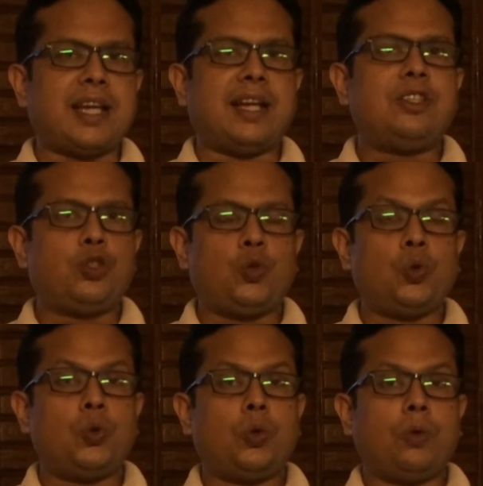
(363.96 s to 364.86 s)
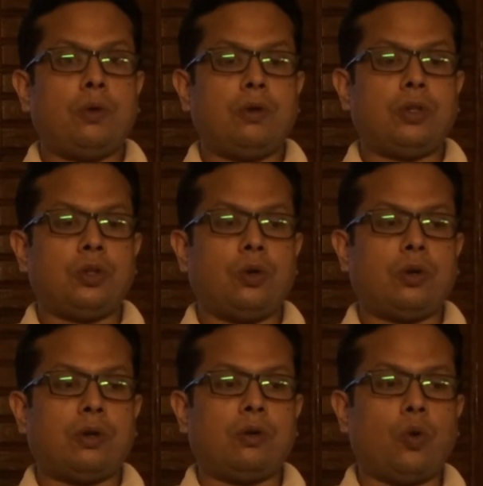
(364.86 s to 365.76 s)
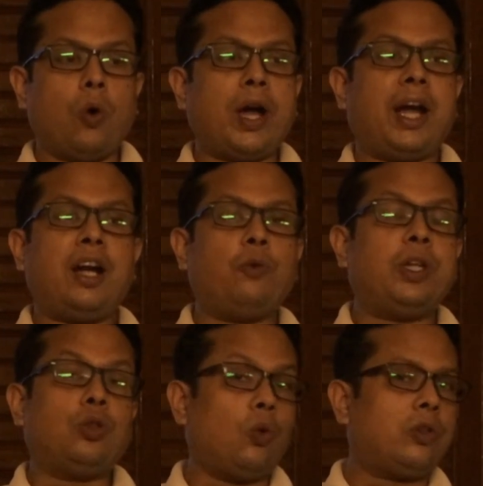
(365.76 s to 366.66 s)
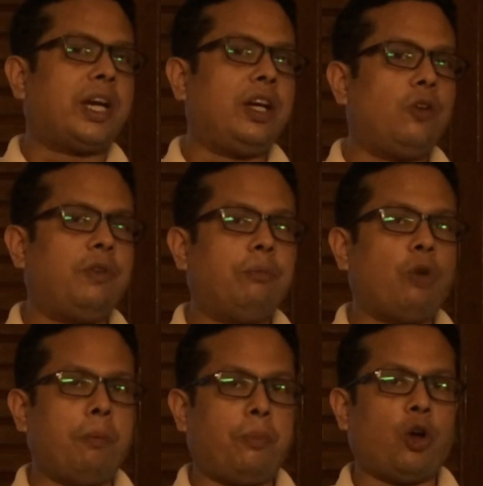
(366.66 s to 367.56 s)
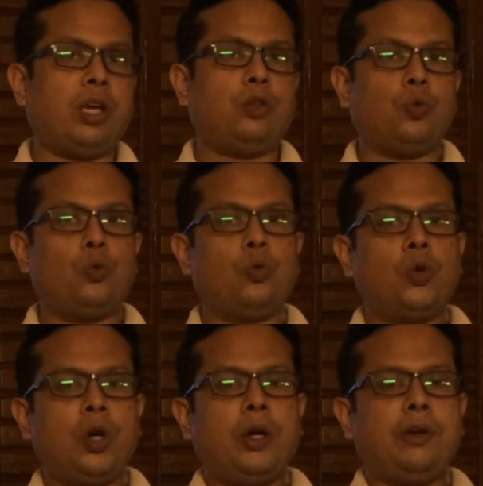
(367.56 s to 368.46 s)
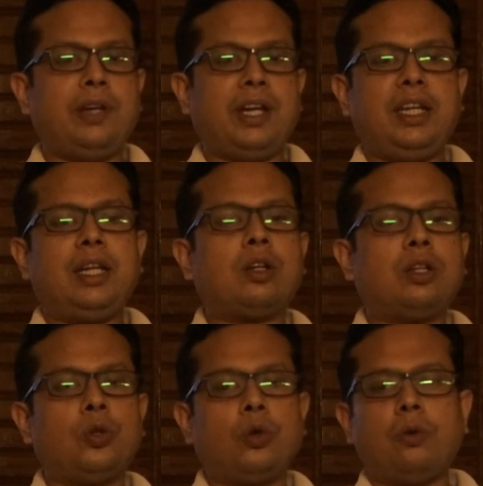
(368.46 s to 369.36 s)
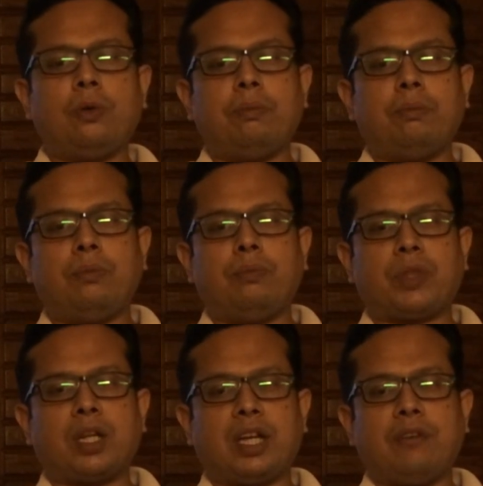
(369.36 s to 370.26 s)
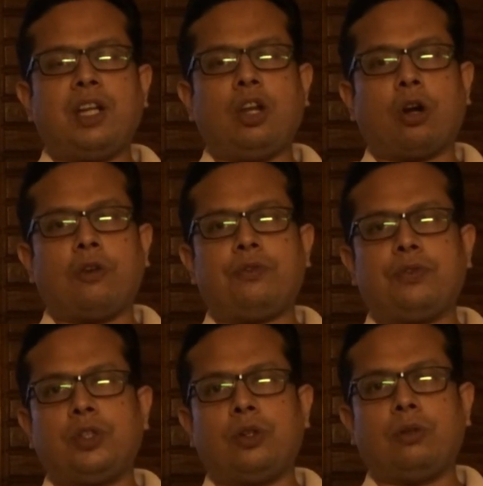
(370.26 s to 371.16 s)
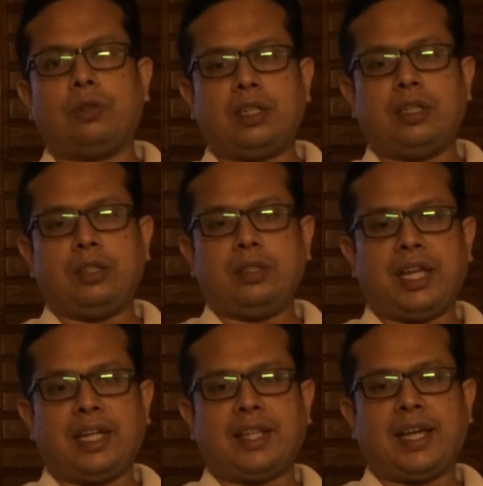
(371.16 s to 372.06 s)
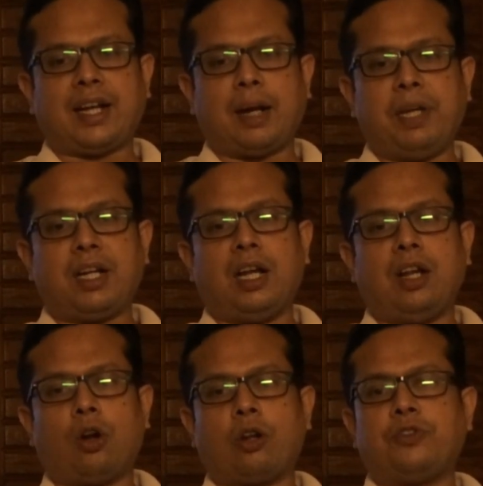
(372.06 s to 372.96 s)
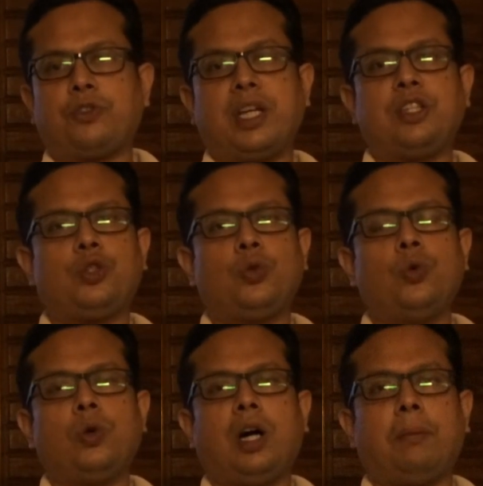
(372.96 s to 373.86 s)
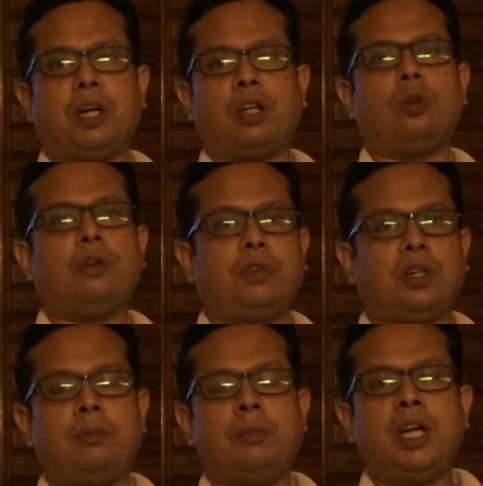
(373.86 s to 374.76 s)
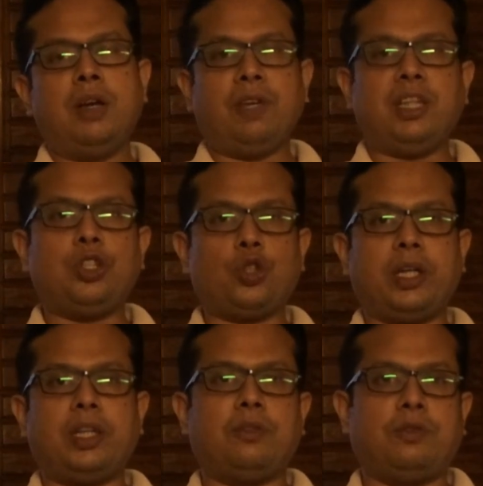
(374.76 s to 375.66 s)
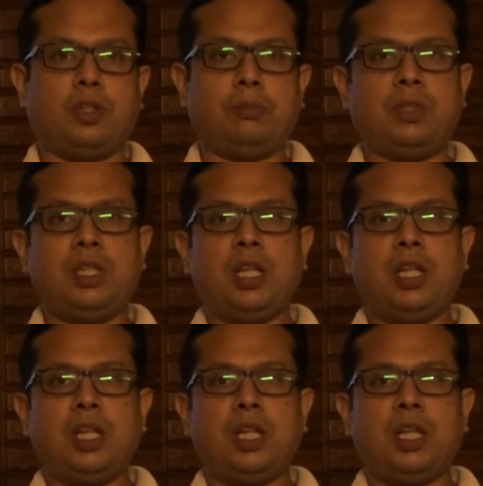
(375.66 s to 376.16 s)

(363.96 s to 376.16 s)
tends to go ahead with those kind of employees who really give a lot of they commit a lot of stretch to a particular firm when they join the firm.